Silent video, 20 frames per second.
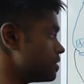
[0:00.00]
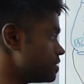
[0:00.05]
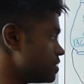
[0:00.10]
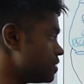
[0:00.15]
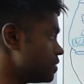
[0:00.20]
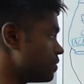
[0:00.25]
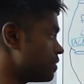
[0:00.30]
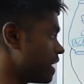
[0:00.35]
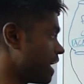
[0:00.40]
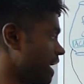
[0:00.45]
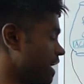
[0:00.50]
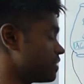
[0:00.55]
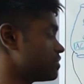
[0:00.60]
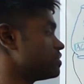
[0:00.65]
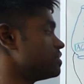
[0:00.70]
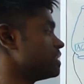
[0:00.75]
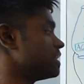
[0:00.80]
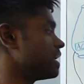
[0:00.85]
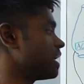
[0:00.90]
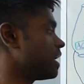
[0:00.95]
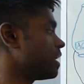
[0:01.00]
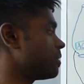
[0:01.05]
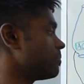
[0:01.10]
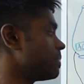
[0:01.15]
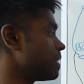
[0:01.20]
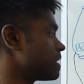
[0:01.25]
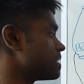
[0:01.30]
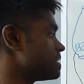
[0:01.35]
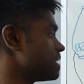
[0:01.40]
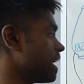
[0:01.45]
to the HDL
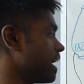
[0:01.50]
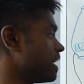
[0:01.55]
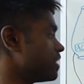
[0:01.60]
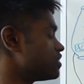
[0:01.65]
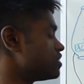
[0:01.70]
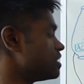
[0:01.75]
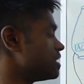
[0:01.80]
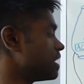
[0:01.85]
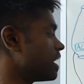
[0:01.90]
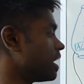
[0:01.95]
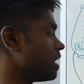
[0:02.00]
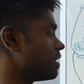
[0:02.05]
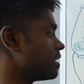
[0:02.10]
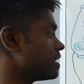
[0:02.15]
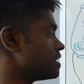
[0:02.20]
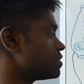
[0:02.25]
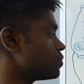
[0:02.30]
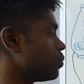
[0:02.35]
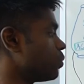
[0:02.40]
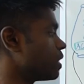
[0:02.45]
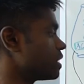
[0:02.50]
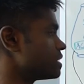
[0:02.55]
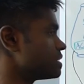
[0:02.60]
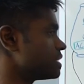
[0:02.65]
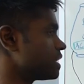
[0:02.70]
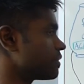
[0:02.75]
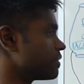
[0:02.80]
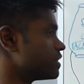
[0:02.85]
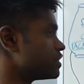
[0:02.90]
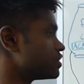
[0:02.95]
because the HDL is what
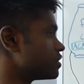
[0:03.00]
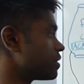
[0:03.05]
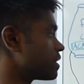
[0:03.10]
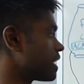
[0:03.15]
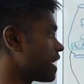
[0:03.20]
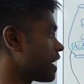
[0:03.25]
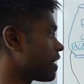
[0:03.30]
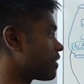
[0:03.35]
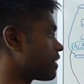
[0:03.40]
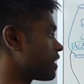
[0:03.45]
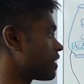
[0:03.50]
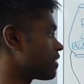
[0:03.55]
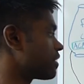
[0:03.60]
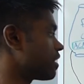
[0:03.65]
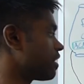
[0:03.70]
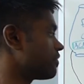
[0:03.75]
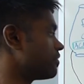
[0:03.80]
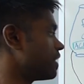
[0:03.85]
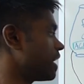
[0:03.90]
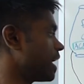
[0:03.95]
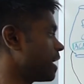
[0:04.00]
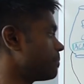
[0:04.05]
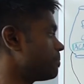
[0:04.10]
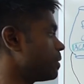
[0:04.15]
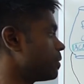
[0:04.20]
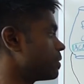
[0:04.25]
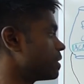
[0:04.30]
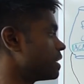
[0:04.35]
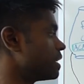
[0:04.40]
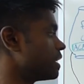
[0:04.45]
is the original carrier of the
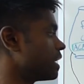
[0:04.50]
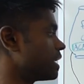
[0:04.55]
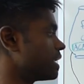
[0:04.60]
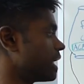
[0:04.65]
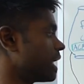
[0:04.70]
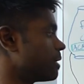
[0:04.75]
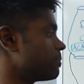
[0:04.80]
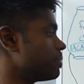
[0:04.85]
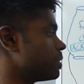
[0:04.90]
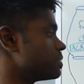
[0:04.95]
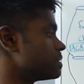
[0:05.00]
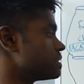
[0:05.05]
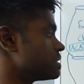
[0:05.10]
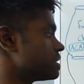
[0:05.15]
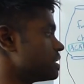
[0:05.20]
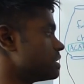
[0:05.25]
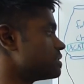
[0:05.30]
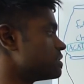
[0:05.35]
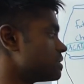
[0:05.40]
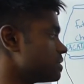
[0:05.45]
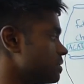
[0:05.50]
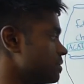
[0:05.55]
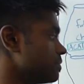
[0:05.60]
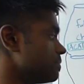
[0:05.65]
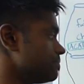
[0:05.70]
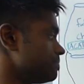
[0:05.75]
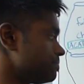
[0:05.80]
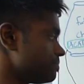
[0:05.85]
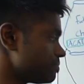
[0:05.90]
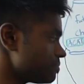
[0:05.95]
ApoE and
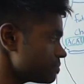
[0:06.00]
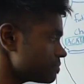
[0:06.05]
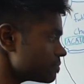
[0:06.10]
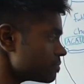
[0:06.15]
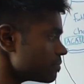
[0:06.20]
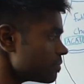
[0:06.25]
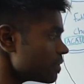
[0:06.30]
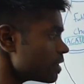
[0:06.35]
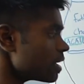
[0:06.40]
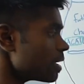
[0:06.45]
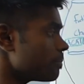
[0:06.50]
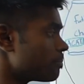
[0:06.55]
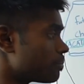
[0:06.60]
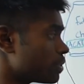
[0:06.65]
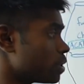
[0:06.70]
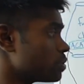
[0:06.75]
ApoC2